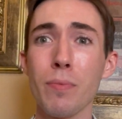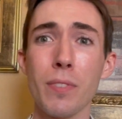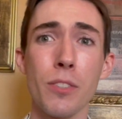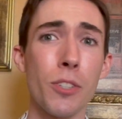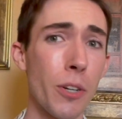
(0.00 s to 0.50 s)

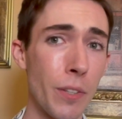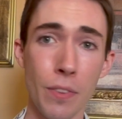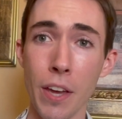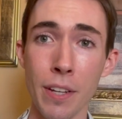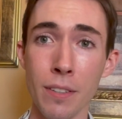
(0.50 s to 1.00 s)
certain
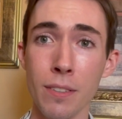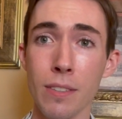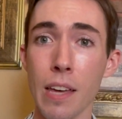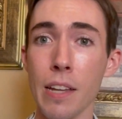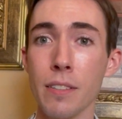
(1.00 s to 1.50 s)
things
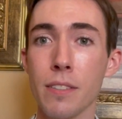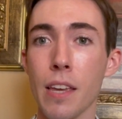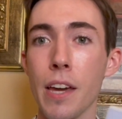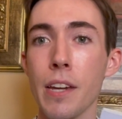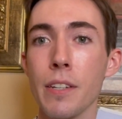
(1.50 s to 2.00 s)
than,
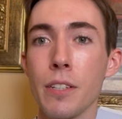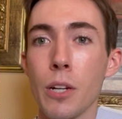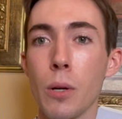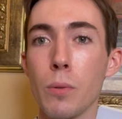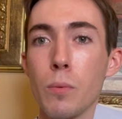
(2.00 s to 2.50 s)
say, you
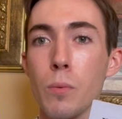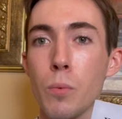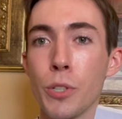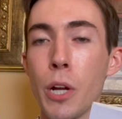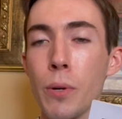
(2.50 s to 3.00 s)
know,
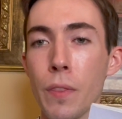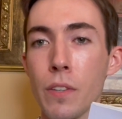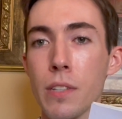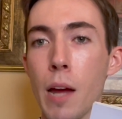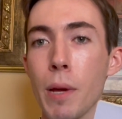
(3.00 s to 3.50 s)
were known at
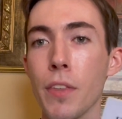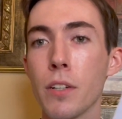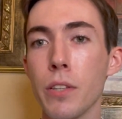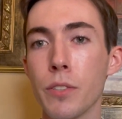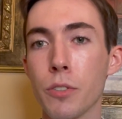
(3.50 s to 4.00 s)
this time. I think
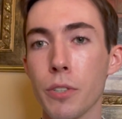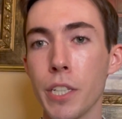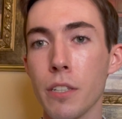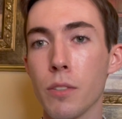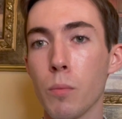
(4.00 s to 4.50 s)
Liz
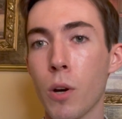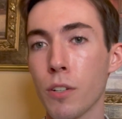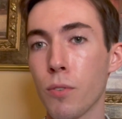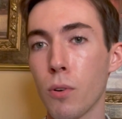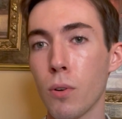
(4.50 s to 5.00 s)
Green is a
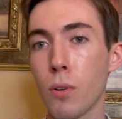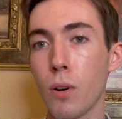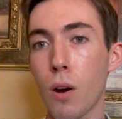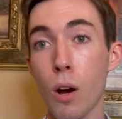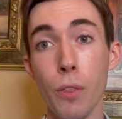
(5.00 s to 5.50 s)
wonderful
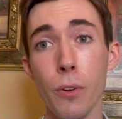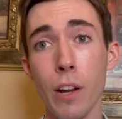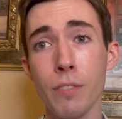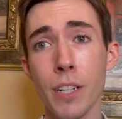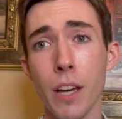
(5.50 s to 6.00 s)
author.
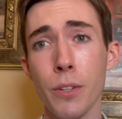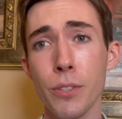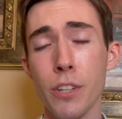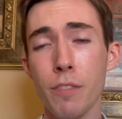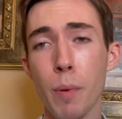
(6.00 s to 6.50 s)
I've read other
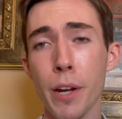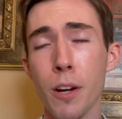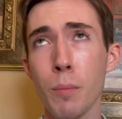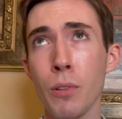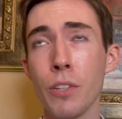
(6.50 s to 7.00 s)
stuff by
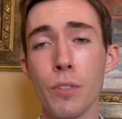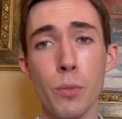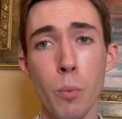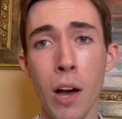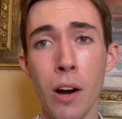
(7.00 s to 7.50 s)
her, I believe,
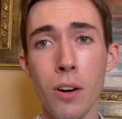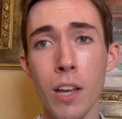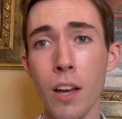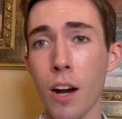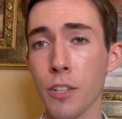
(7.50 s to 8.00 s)
as well
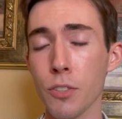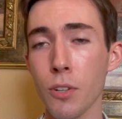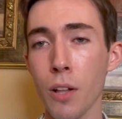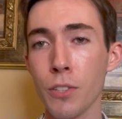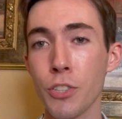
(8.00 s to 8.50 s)
on
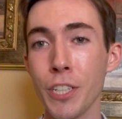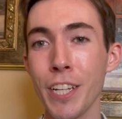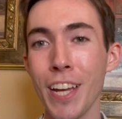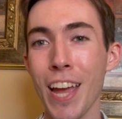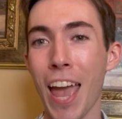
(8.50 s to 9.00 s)

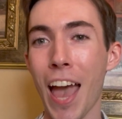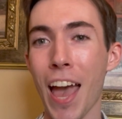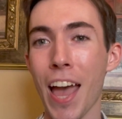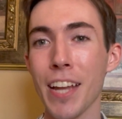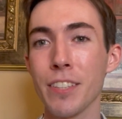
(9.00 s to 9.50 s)
astrology.
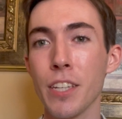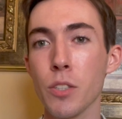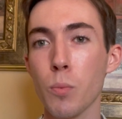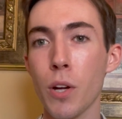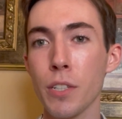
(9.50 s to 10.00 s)
And
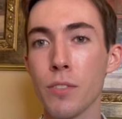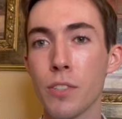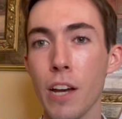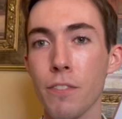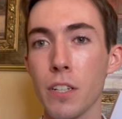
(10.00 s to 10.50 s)
this one is
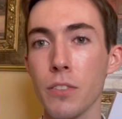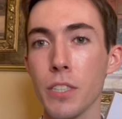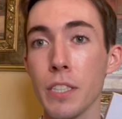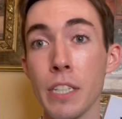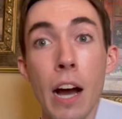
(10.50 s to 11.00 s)

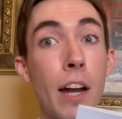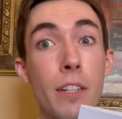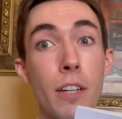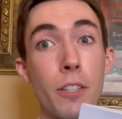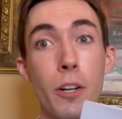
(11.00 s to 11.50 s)
definitely
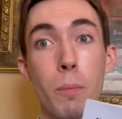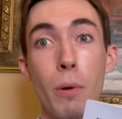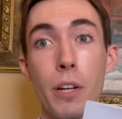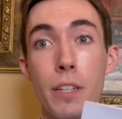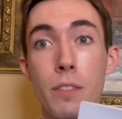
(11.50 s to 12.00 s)
not a
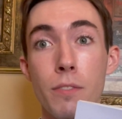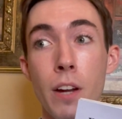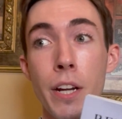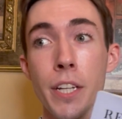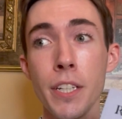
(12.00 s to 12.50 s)
cookbook. It's
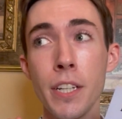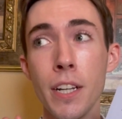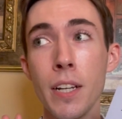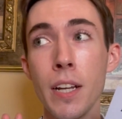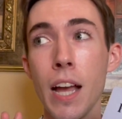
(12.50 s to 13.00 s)
very...
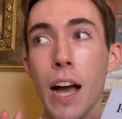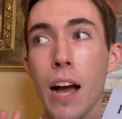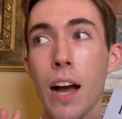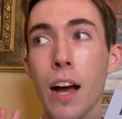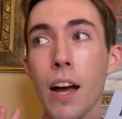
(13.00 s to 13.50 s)

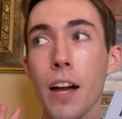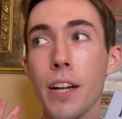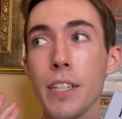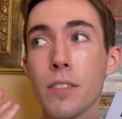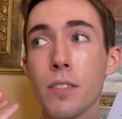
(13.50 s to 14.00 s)

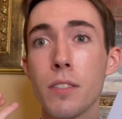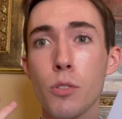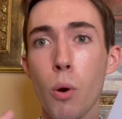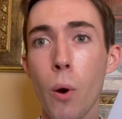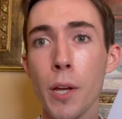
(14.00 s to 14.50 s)
it's
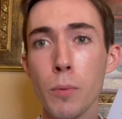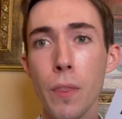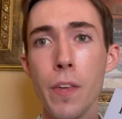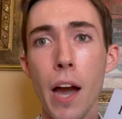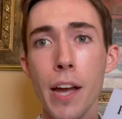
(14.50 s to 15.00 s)
toying
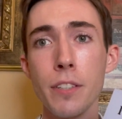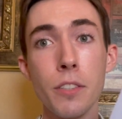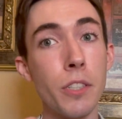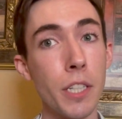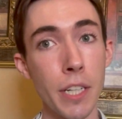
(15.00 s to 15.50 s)
with the
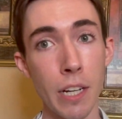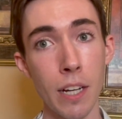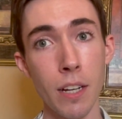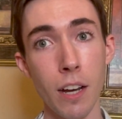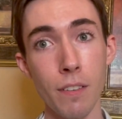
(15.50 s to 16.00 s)

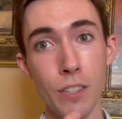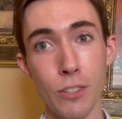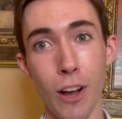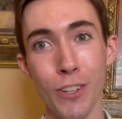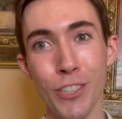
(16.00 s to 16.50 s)
idea of
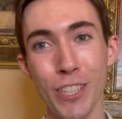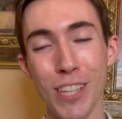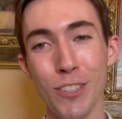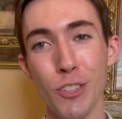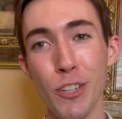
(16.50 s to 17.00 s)
astrology,
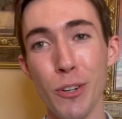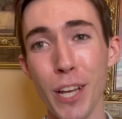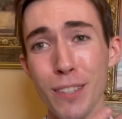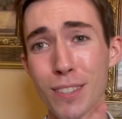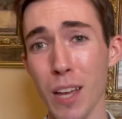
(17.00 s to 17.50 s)
essentially. You'll
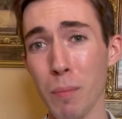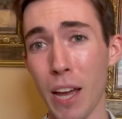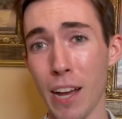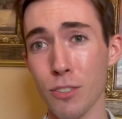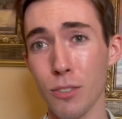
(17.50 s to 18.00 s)
get some
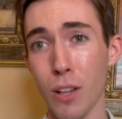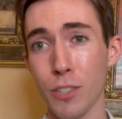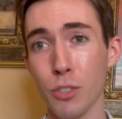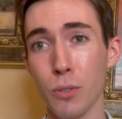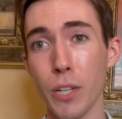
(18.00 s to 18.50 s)

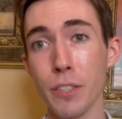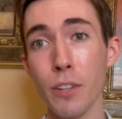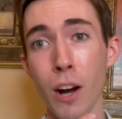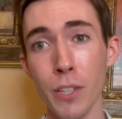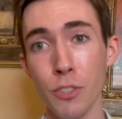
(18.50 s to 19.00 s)
astrological, like,
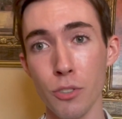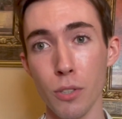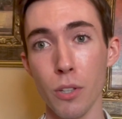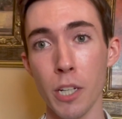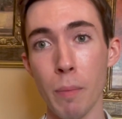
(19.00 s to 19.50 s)
knowledge to
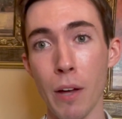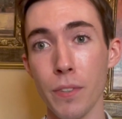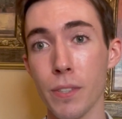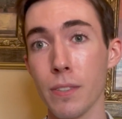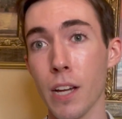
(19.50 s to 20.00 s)
learn about.
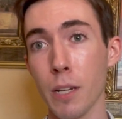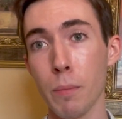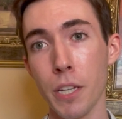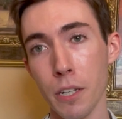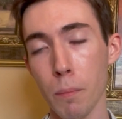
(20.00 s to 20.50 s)
This is not a
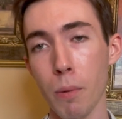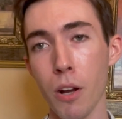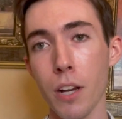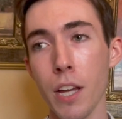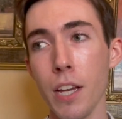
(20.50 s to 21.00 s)
beginner
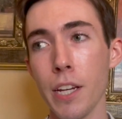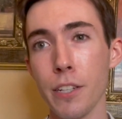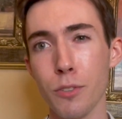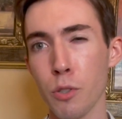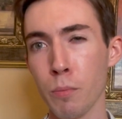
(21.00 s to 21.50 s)
book. It
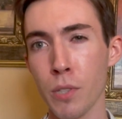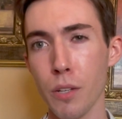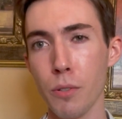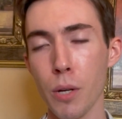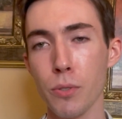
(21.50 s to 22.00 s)
assumes that
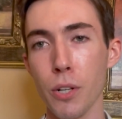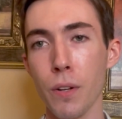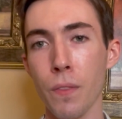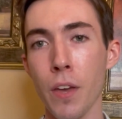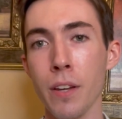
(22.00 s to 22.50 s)
you know
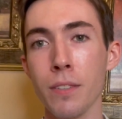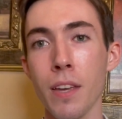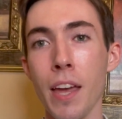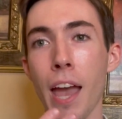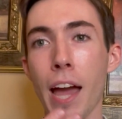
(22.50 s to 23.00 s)
certain things,
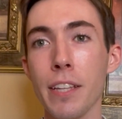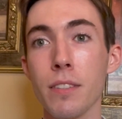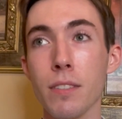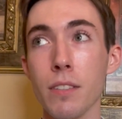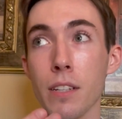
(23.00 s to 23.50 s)
and
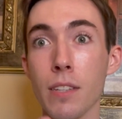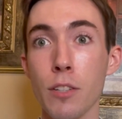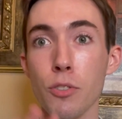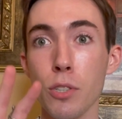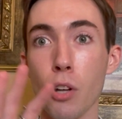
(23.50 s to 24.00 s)
it's
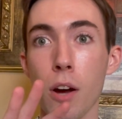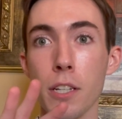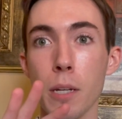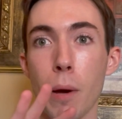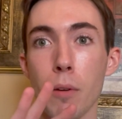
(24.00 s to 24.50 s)
essentially
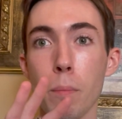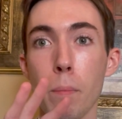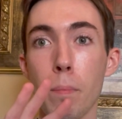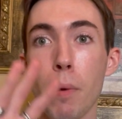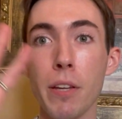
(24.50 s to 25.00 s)
talking
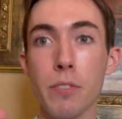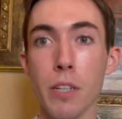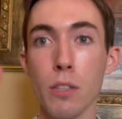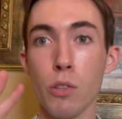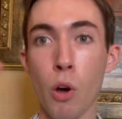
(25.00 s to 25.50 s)
about
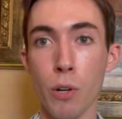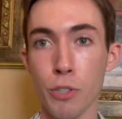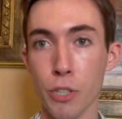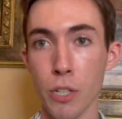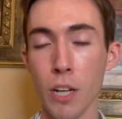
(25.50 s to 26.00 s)
basic,
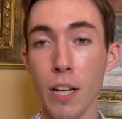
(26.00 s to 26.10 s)
larger